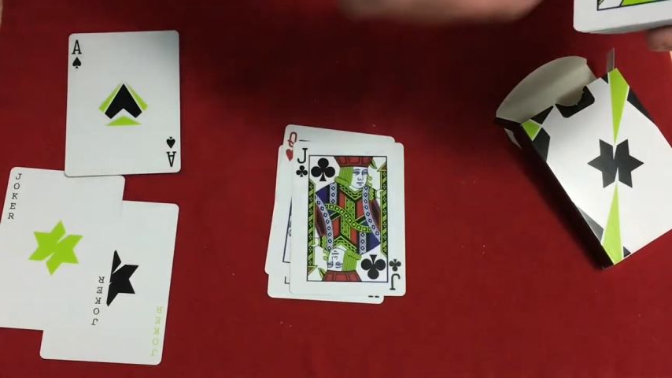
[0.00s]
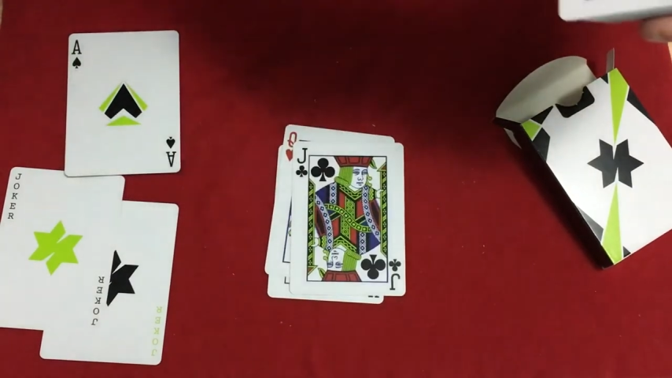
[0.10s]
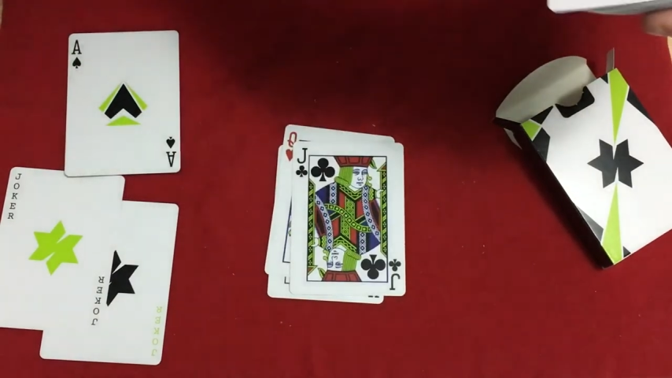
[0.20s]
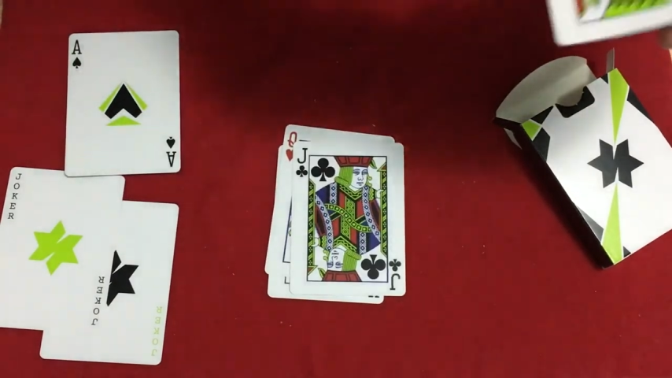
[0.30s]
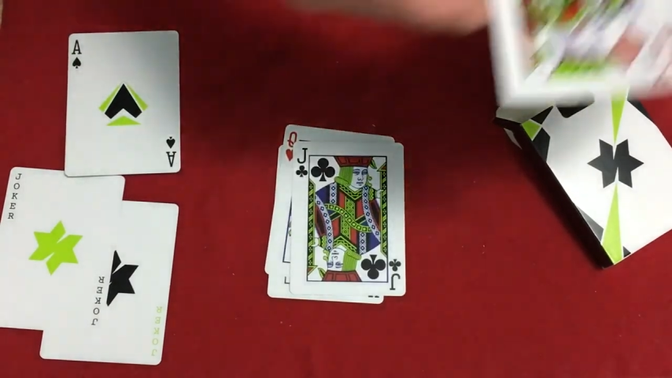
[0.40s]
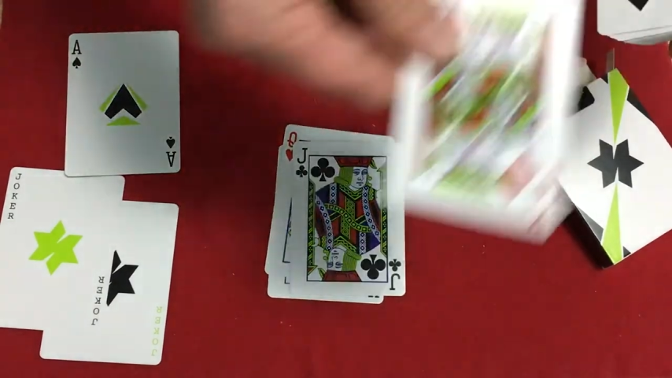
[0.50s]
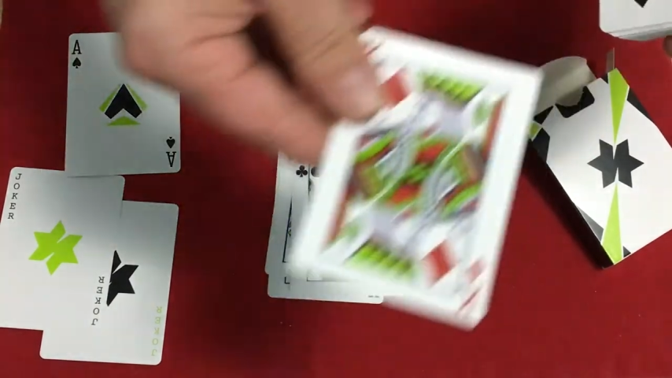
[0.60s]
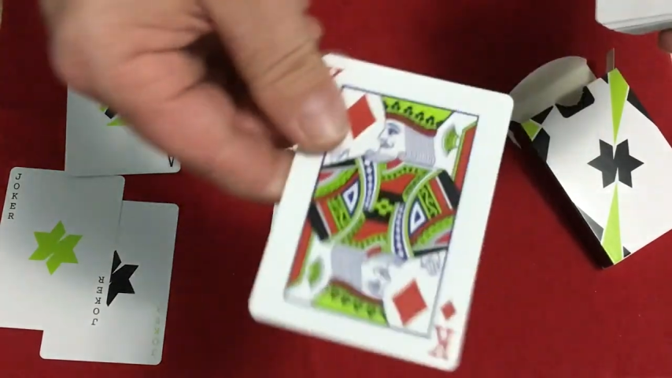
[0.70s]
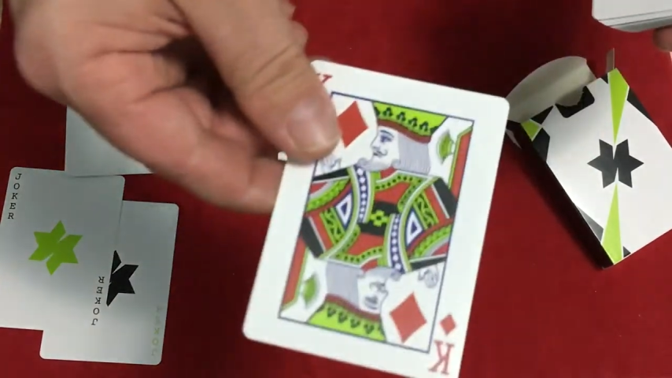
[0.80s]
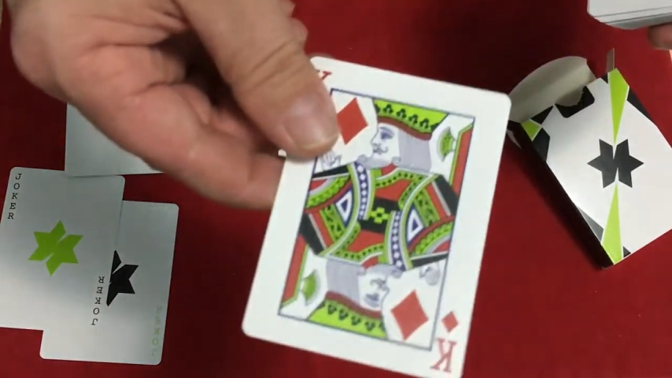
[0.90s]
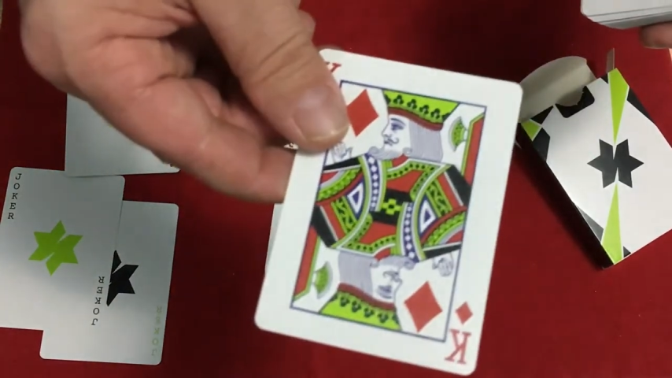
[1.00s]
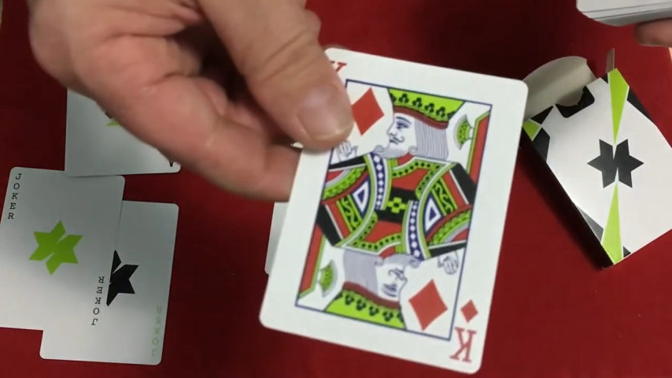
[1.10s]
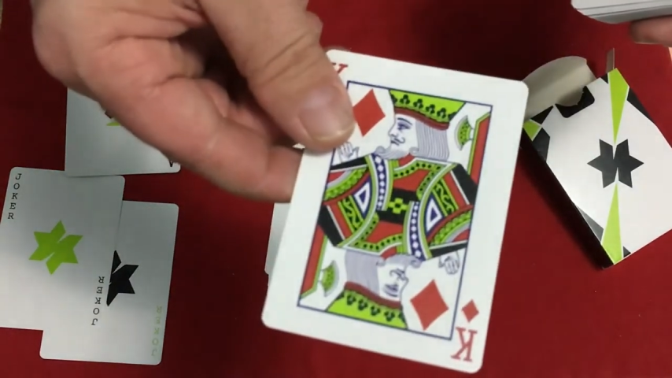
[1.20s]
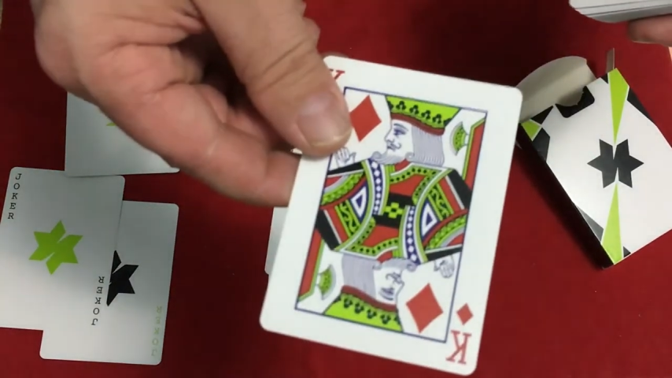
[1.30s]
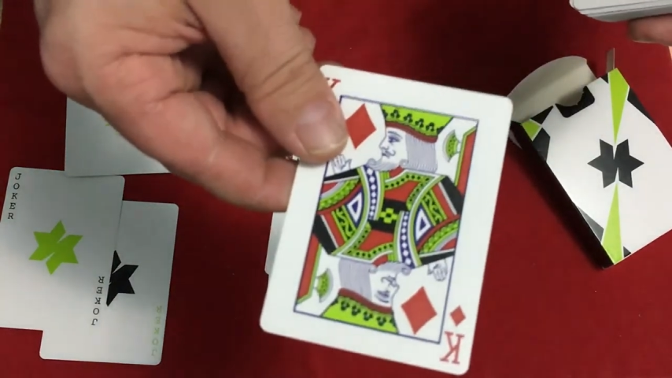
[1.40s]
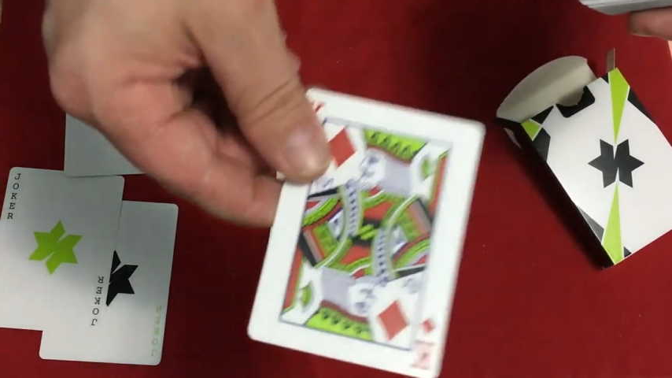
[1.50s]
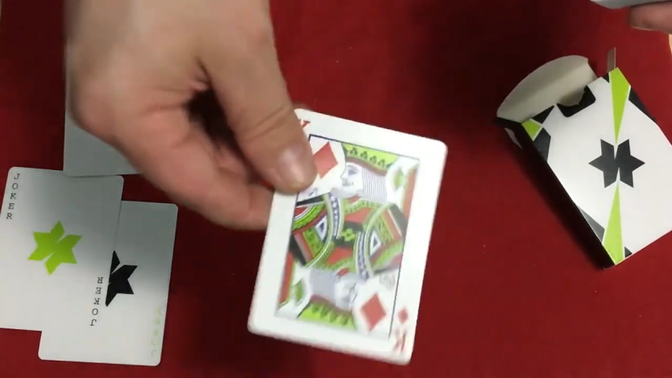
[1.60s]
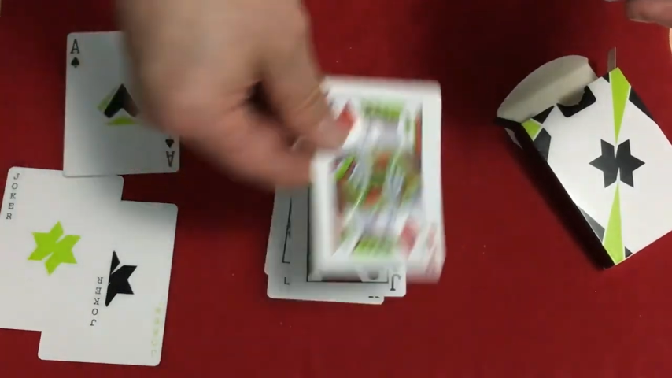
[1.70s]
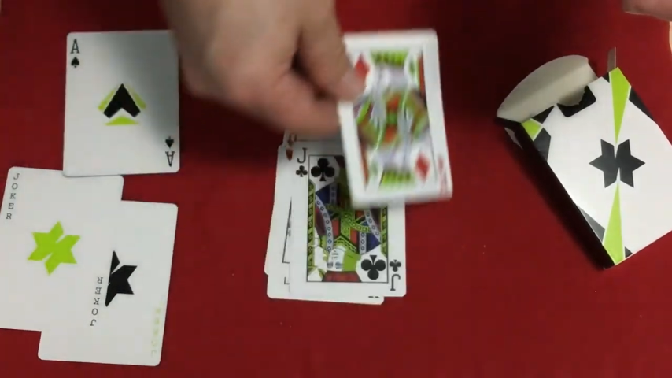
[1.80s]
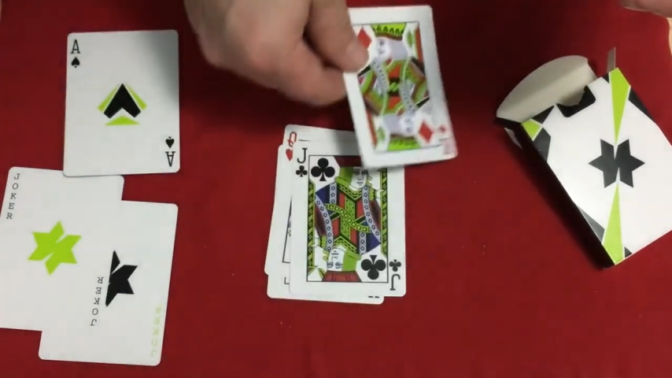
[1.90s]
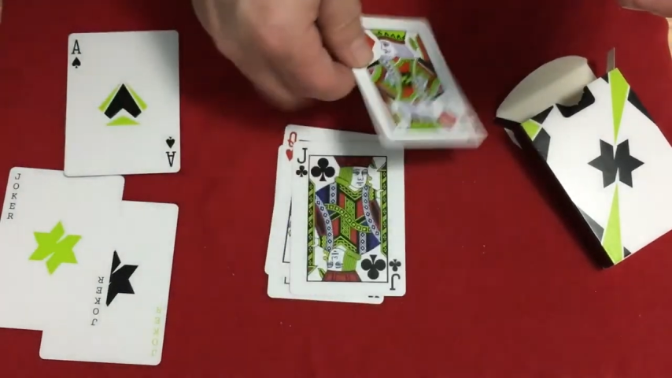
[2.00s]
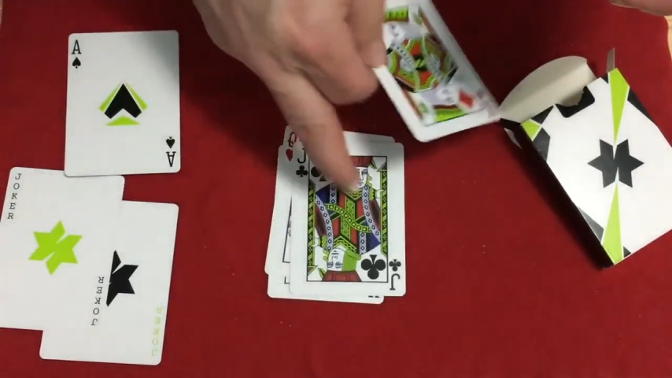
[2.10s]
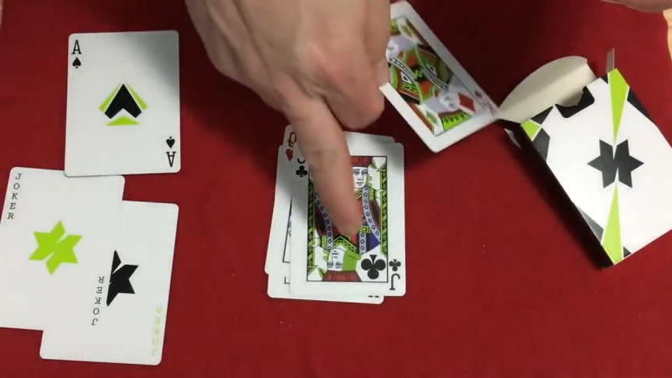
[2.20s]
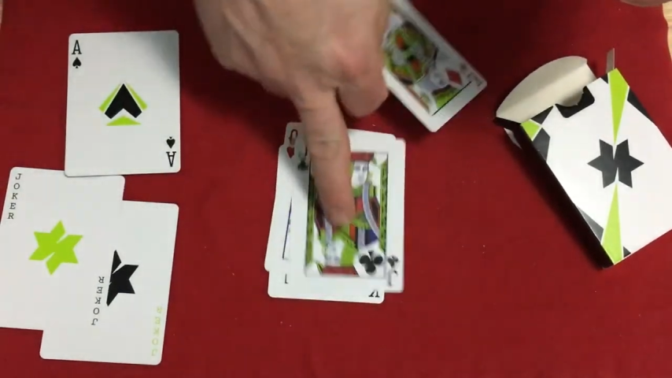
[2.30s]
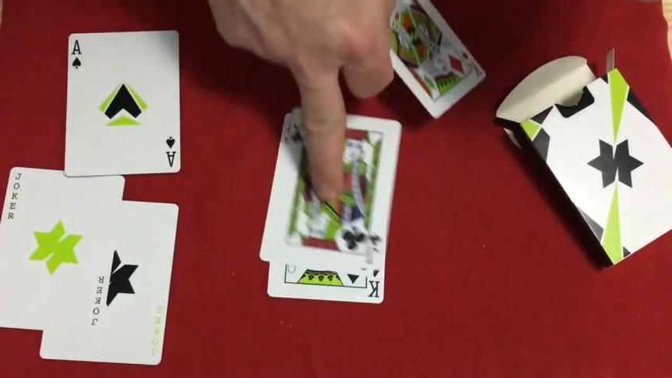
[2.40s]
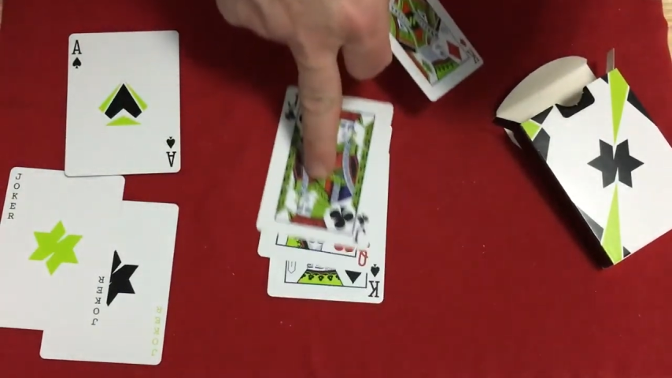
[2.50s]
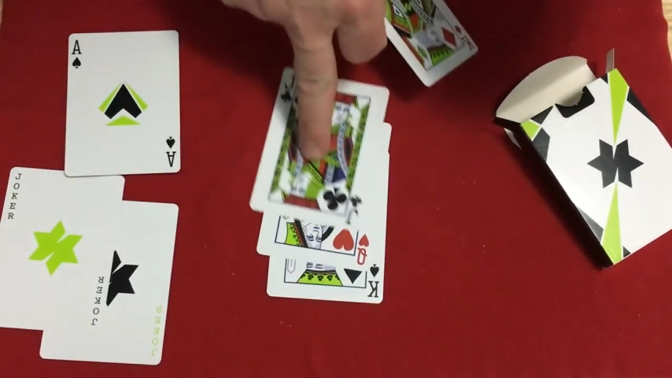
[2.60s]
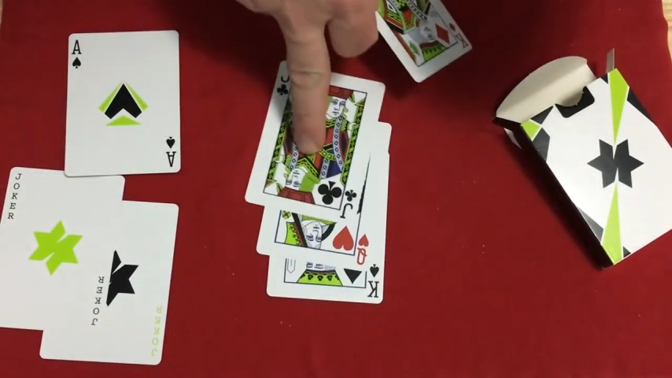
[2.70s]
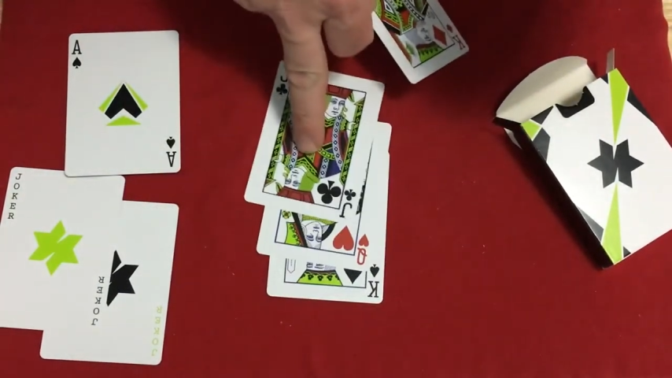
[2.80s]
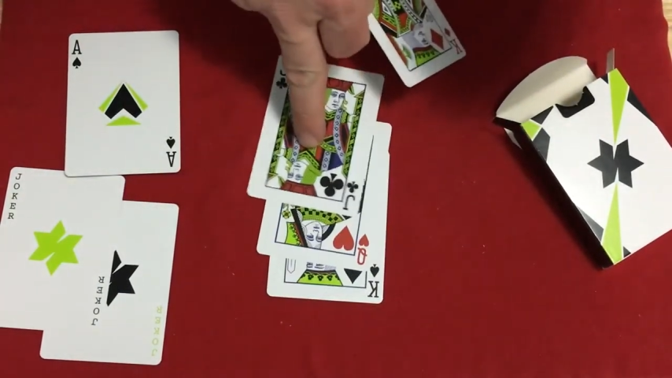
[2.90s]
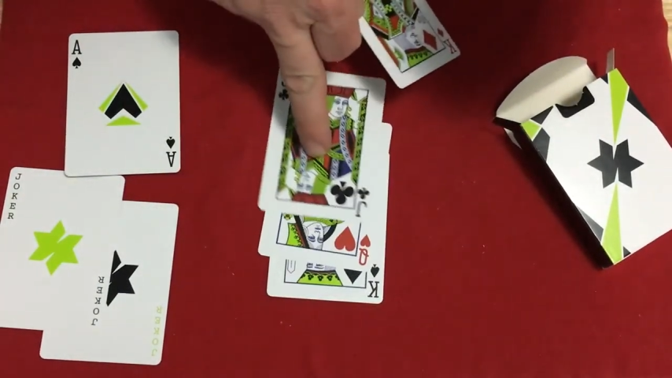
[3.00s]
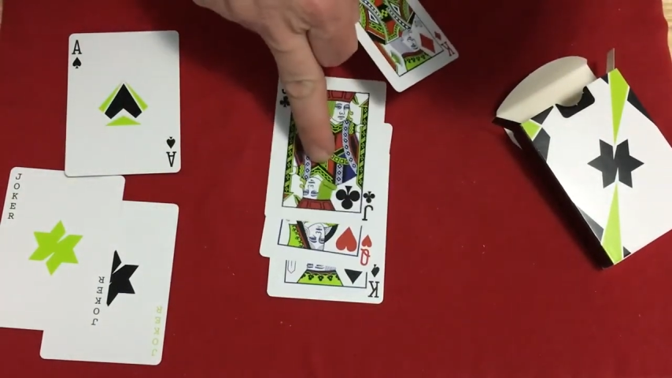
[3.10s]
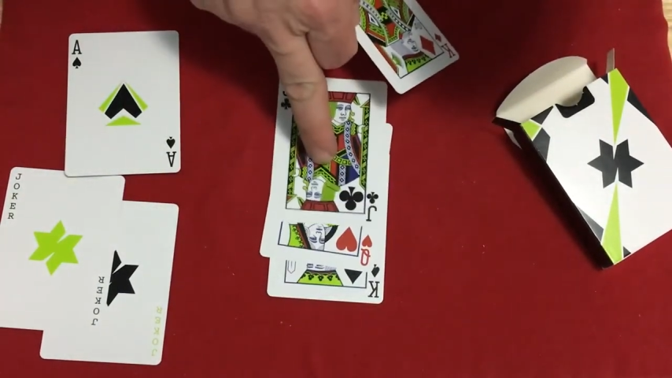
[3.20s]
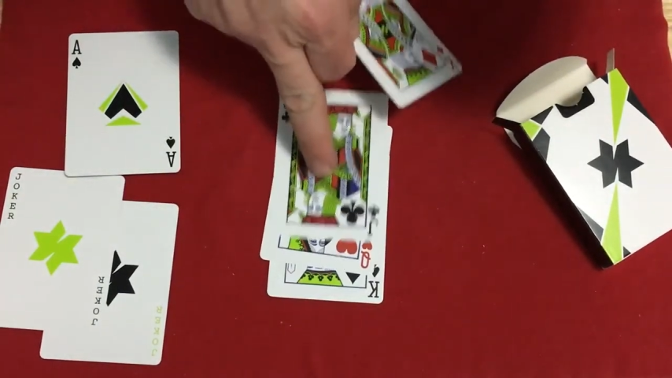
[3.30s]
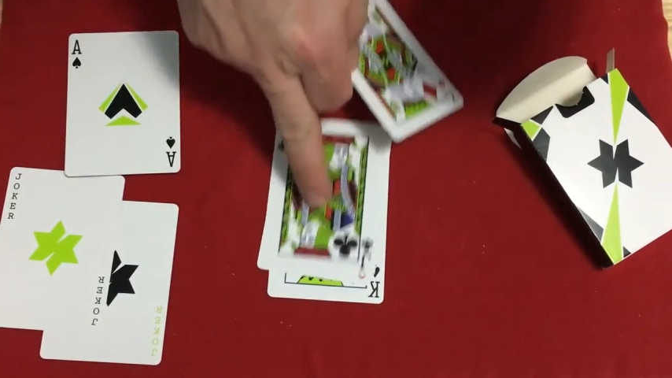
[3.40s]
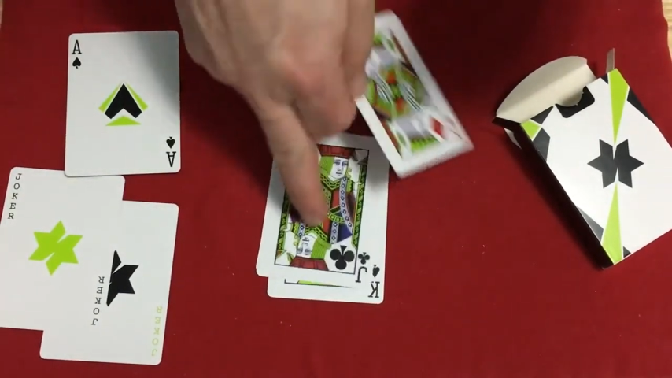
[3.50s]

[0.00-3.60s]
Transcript: Nobody's mouth can be seen.